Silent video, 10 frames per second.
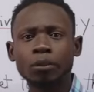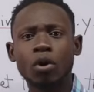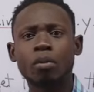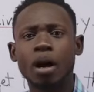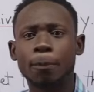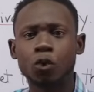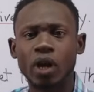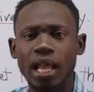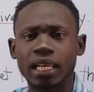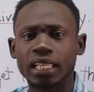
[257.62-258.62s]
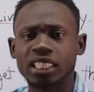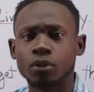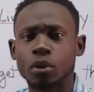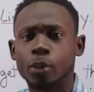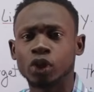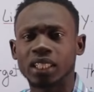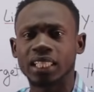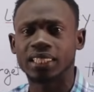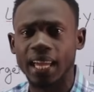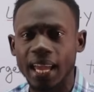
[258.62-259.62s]
moment pou n'ale, se moment pou
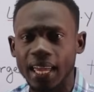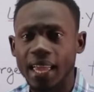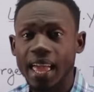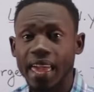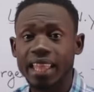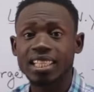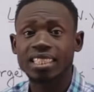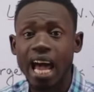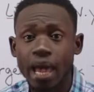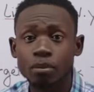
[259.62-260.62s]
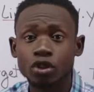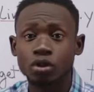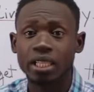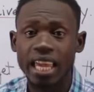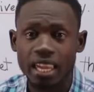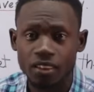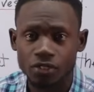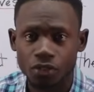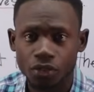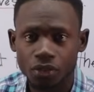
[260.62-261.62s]
n'kite, it's time to
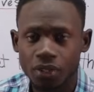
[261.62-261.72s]
leave.